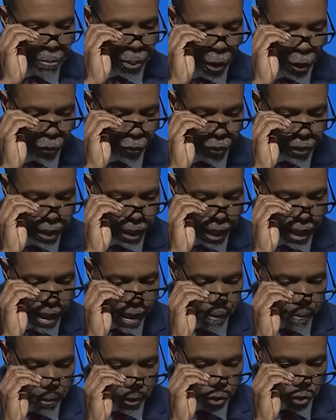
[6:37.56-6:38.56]
perfect
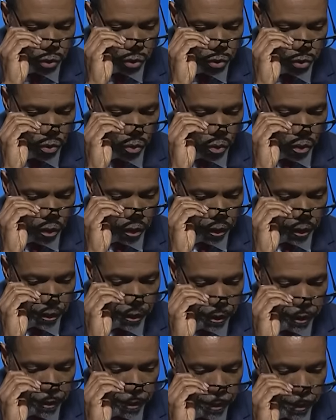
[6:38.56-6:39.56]
and
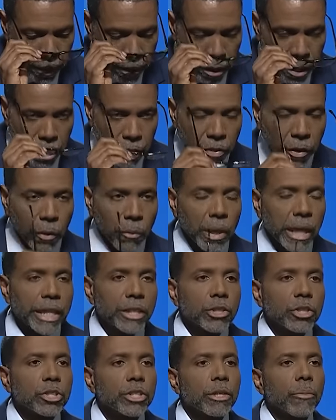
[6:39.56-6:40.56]
mature in their
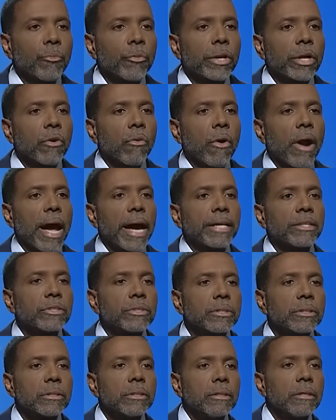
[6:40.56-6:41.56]
relationship with Christ.